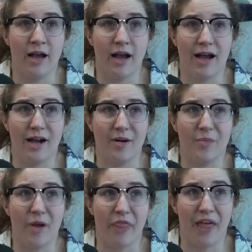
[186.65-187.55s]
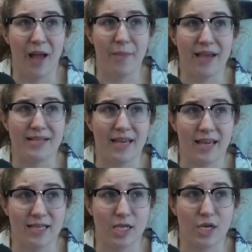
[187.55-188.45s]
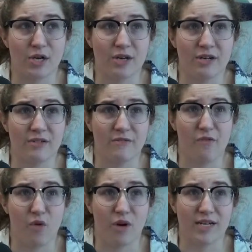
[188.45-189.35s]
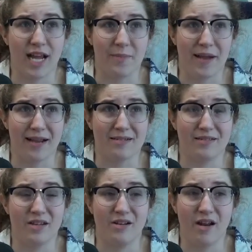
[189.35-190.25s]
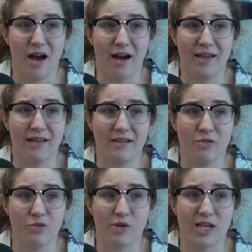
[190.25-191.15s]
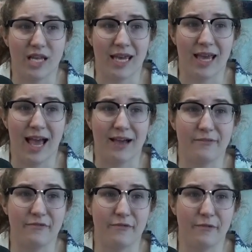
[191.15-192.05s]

But that makes it easier for diabetics to not really have